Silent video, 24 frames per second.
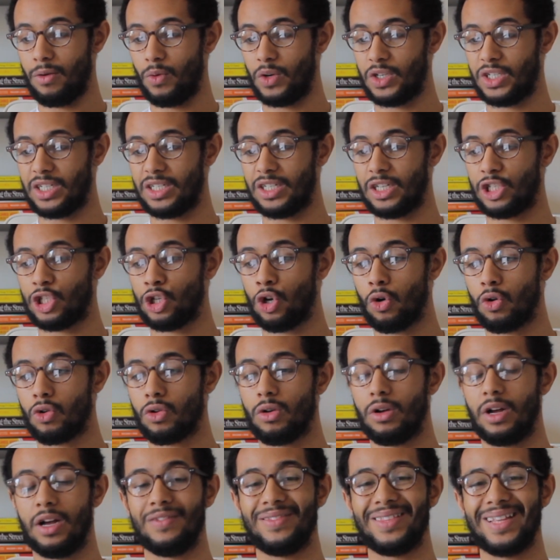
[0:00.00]
which is a
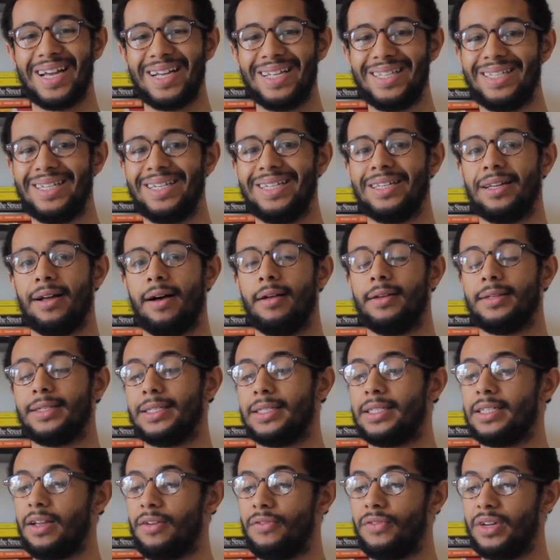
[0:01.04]
total of
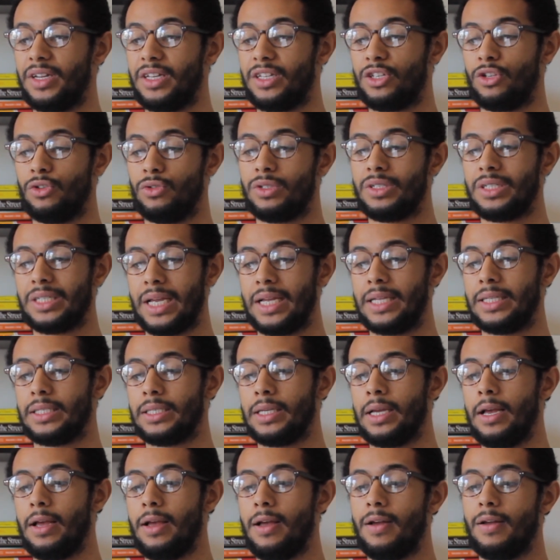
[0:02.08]
$19.72.
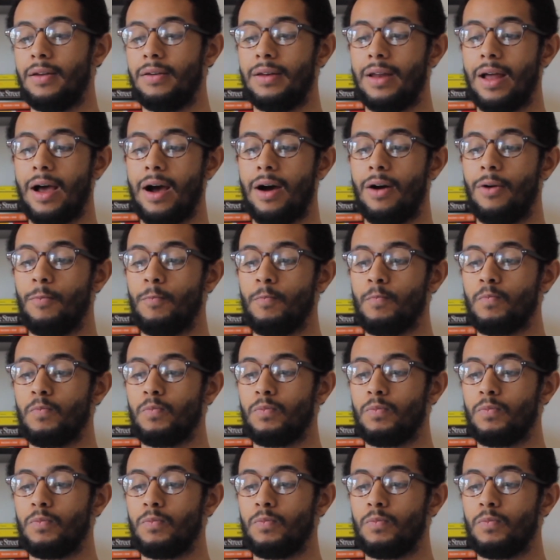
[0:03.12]
Now,